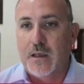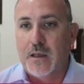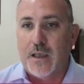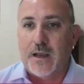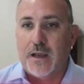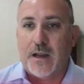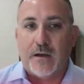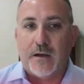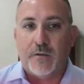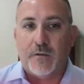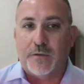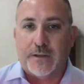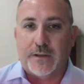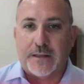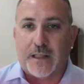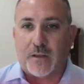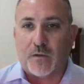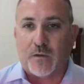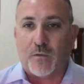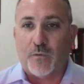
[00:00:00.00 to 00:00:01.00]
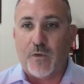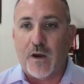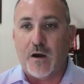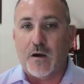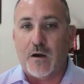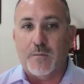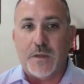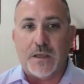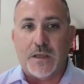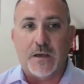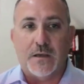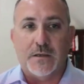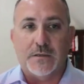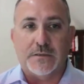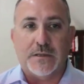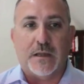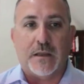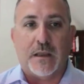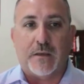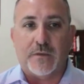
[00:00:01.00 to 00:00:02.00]
And I don't think that's fair, because
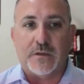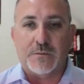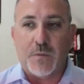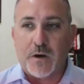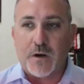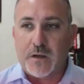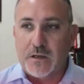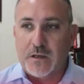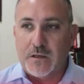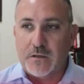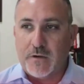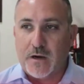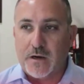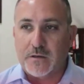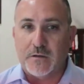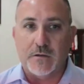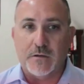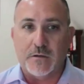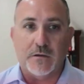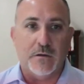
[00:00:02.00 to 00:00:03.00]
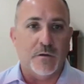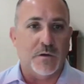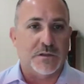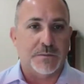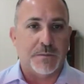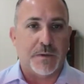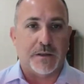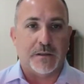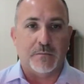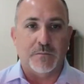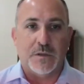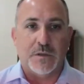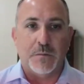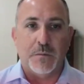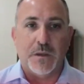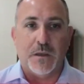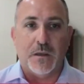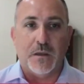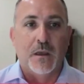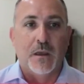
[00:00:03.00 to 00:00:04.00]
now you have this marketing director that you expect him to
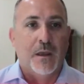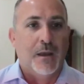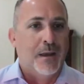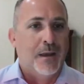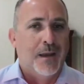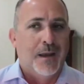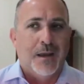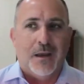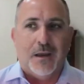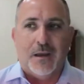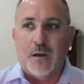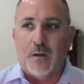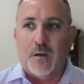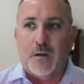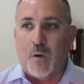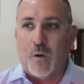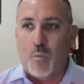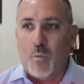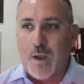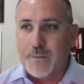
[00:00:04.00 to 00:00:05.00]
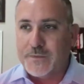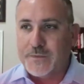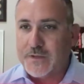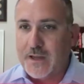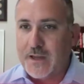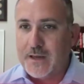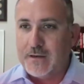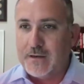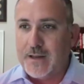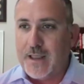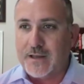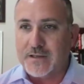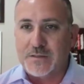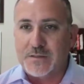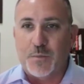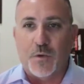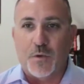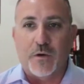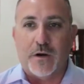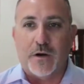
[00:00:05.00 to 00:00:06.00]
be, a website
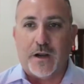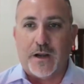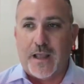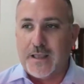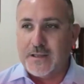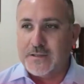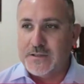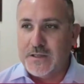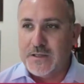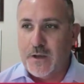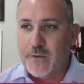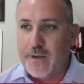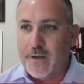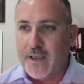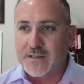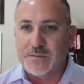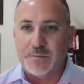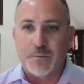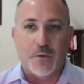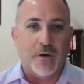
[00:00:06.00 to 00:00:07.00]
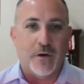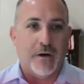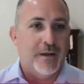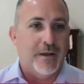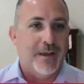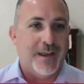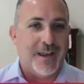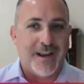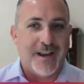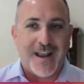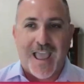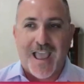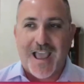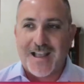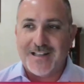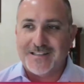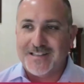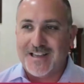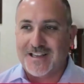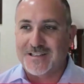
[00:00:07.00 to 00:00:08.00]
expert, an SEO expert, an
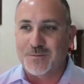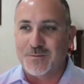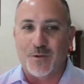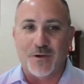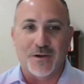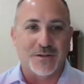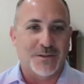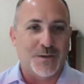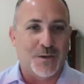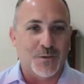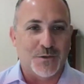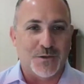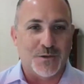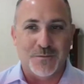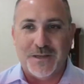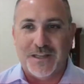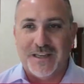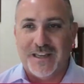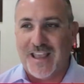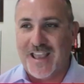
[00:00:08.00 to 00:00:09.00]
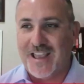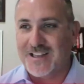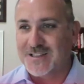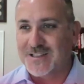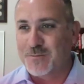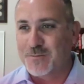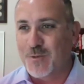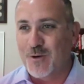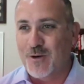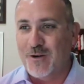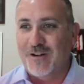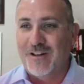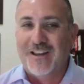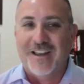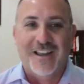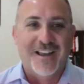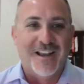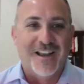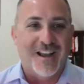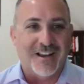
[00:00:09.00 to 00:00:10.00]
ads expert, a social media expert,
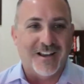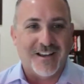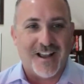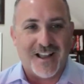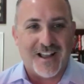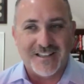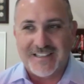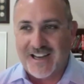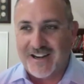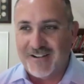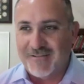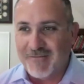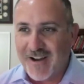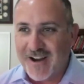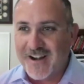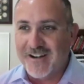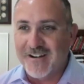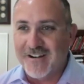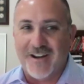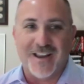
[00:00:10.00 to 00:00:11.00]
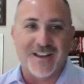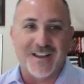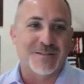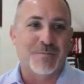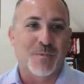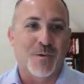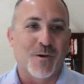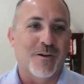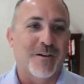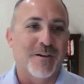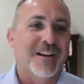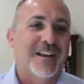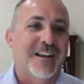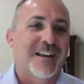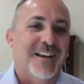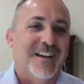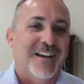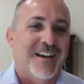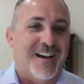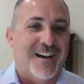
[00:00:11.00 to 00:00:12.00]
a content writer expert,
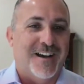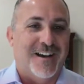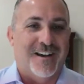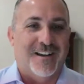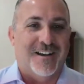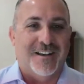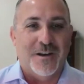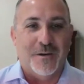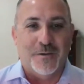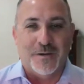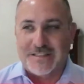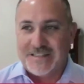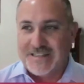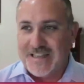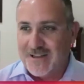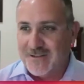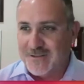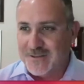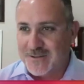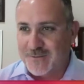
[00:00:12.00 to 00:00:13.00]
a sales physician